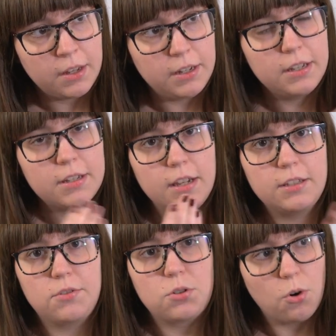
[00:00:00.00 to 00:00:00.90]
these
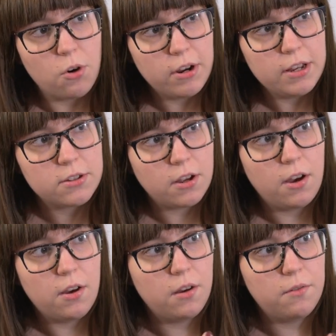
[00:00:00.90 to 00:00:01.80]
kinds of stories
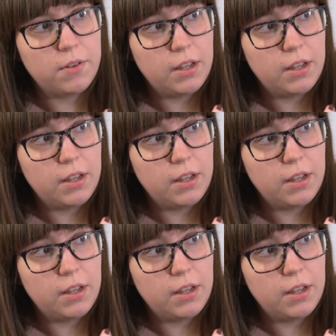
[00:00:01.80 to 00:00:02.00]
of